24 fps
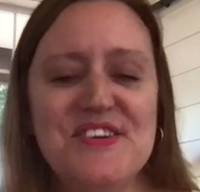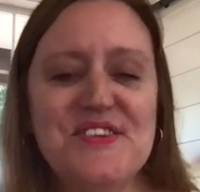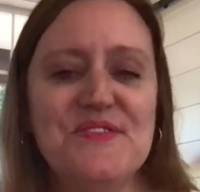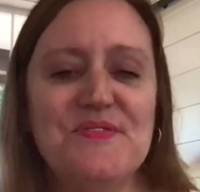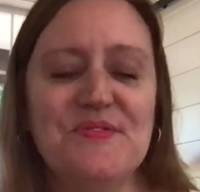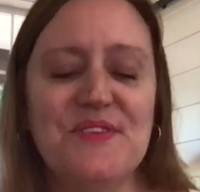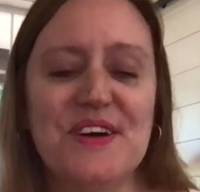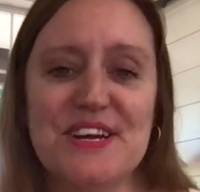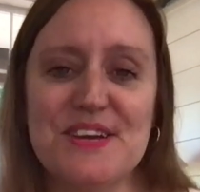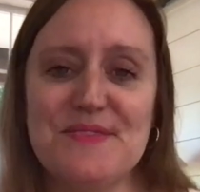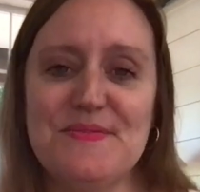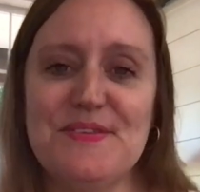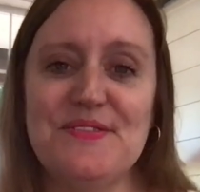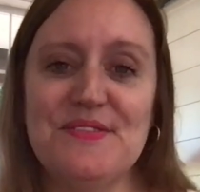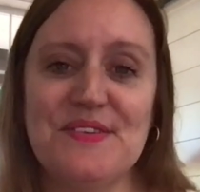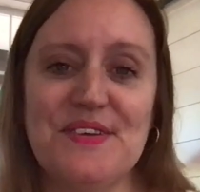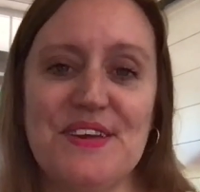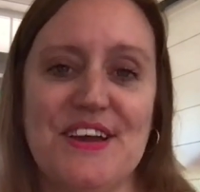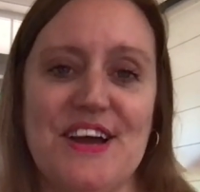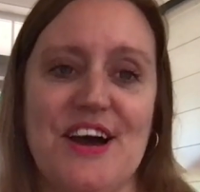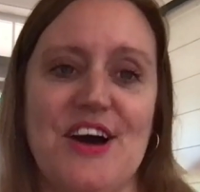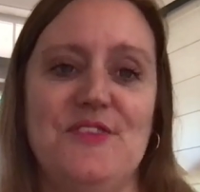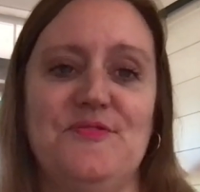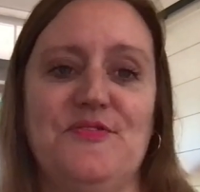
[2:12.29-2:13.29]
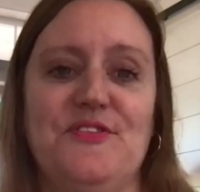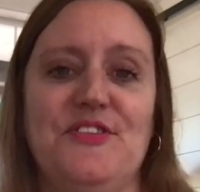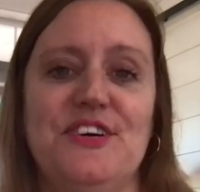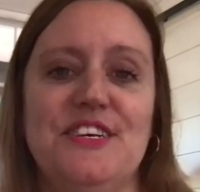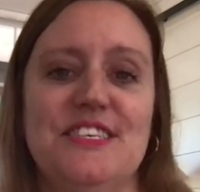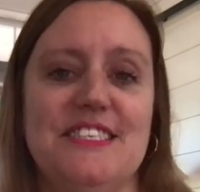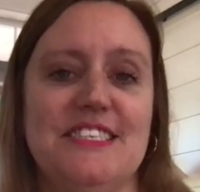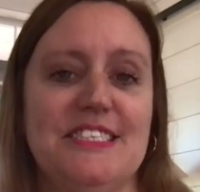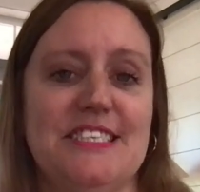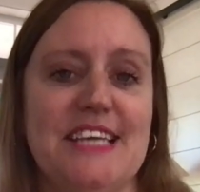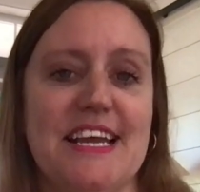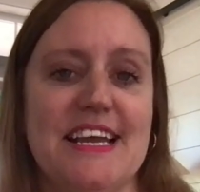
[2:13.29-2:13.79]
What can be really helpful
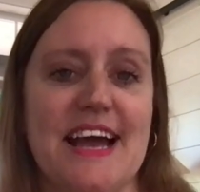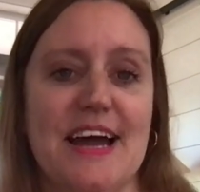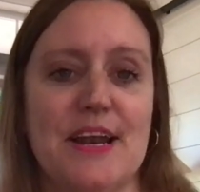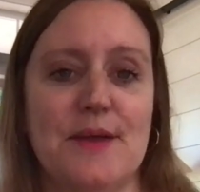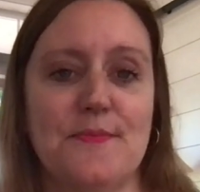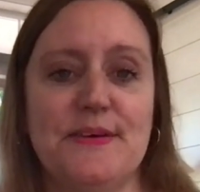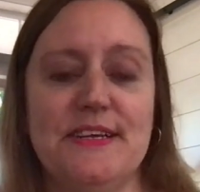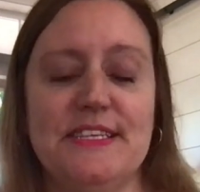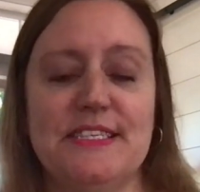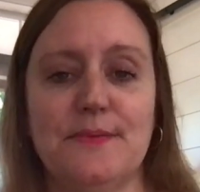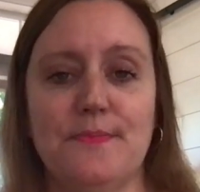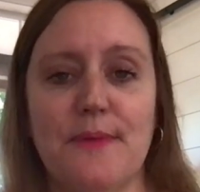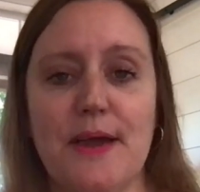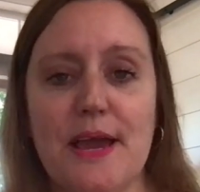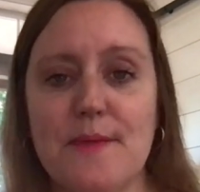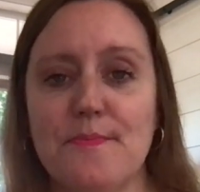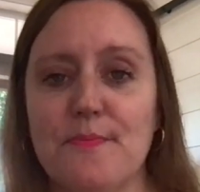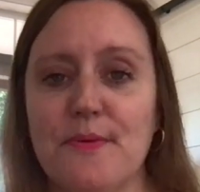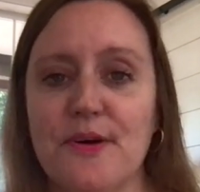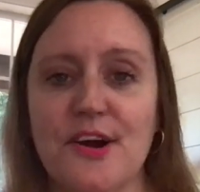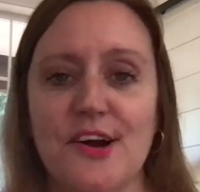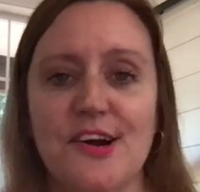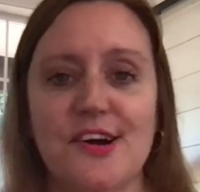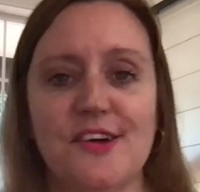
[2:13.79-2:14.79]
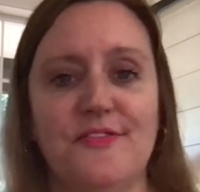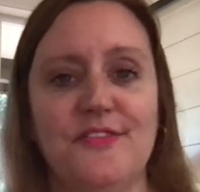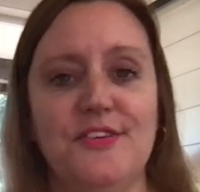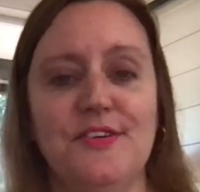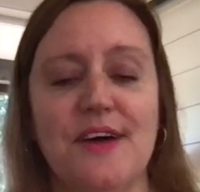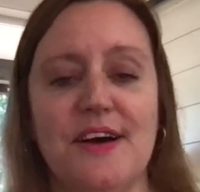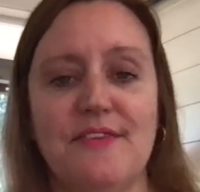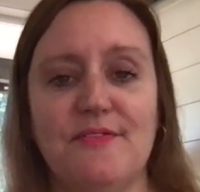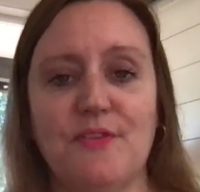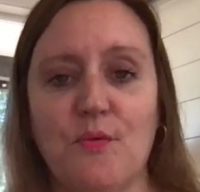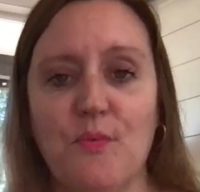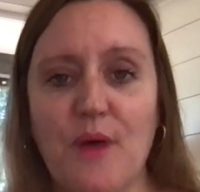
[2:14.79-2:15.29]
is to take out a piece of paper, or if you
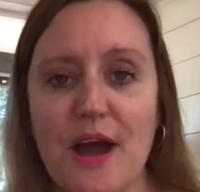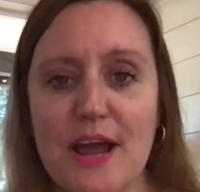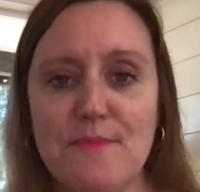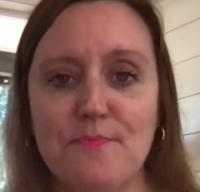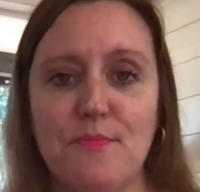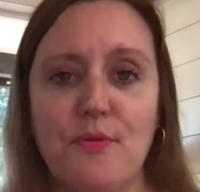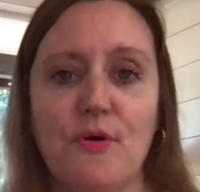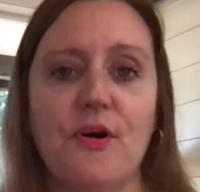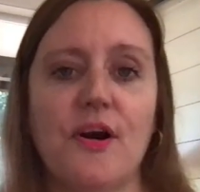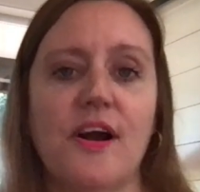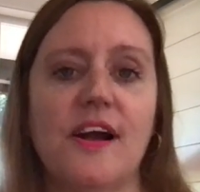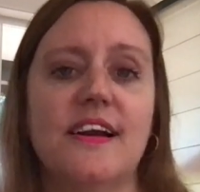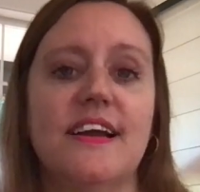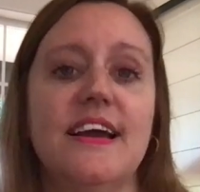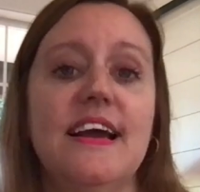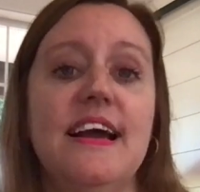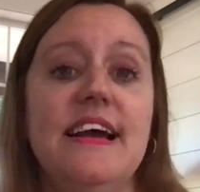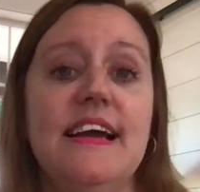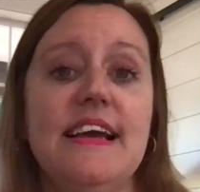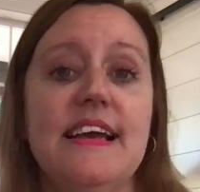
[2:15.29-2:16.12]
have a whiteboard,